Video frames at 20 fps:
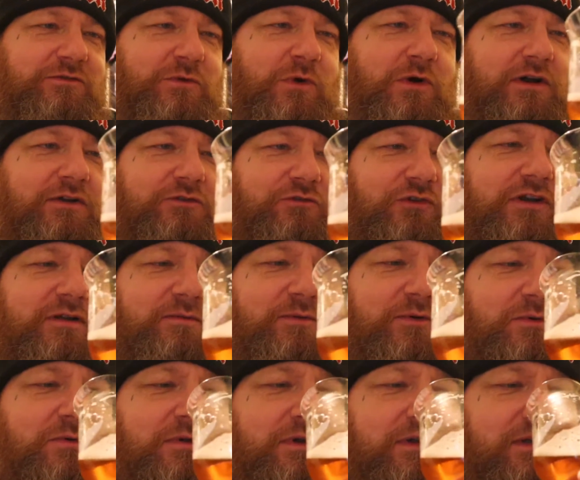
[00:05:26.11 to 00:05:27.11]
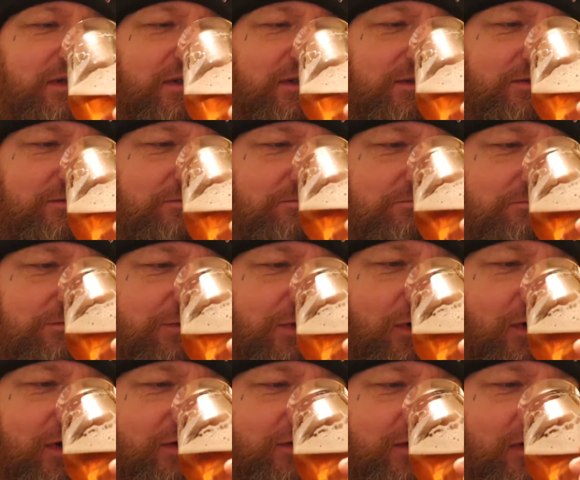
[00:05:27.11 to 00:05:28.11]
quite a drinkable,
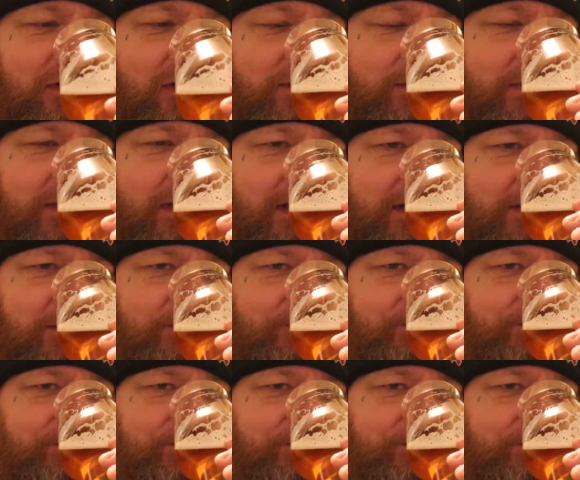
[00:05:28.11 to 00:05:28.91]
nice IPA.